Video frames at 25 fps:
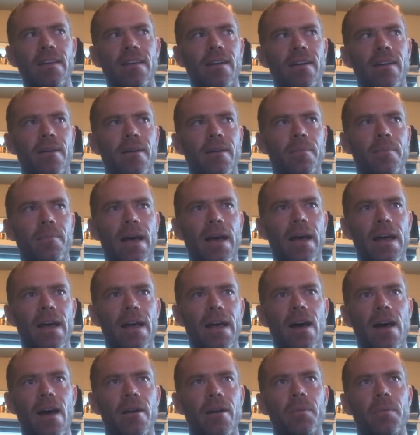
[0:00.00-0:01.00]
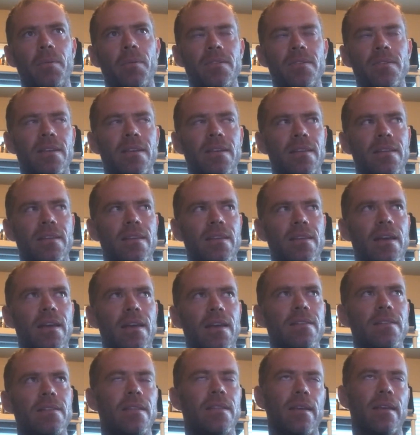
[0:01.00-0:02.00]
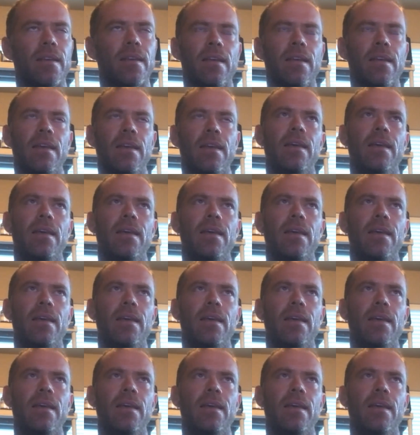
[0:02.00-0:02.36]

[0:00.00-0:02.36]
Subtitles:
I 100% get the age thing.